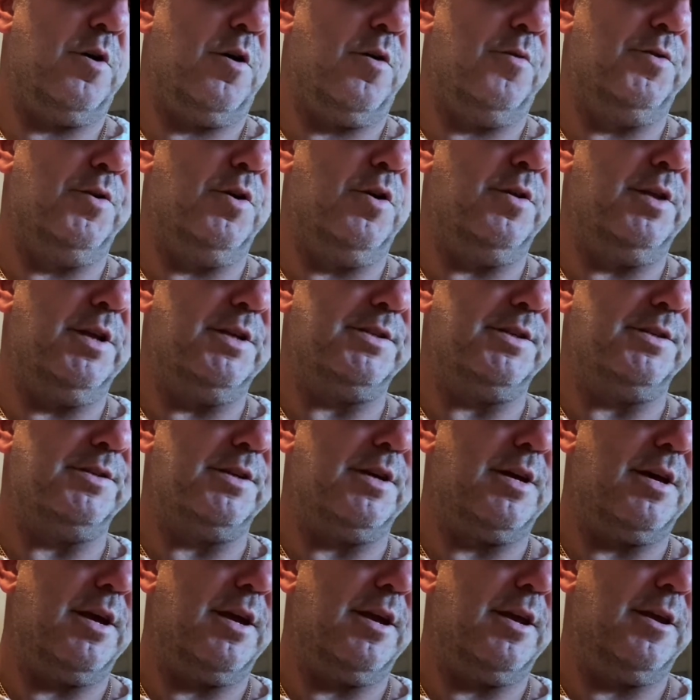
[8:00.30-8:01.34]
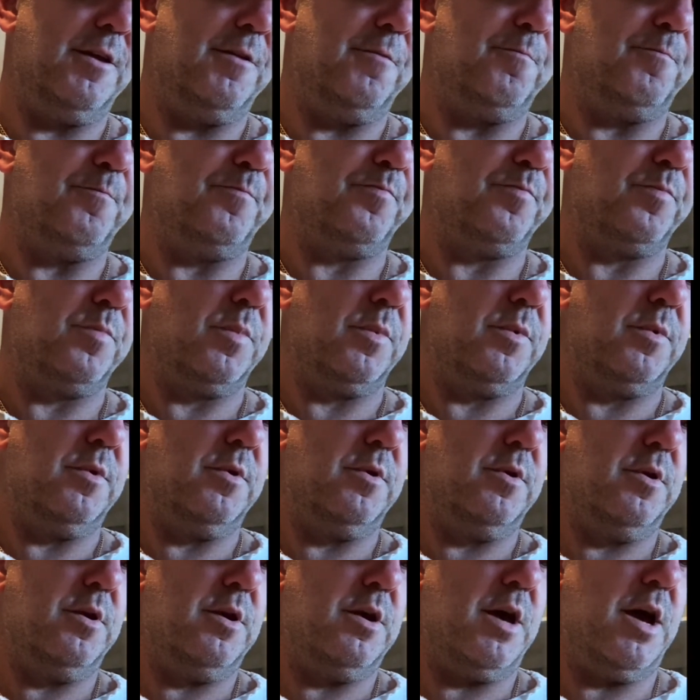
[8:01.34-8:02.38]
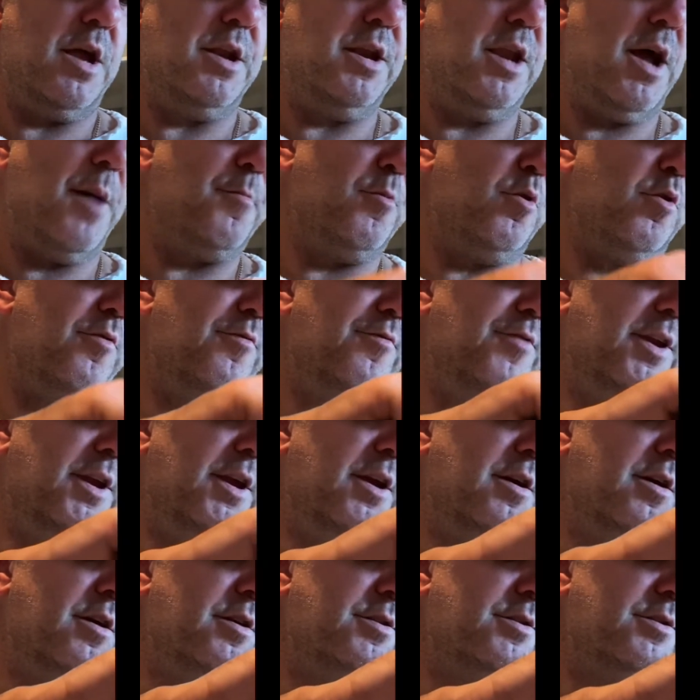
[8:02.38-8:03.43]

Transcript: do this as a number of videos.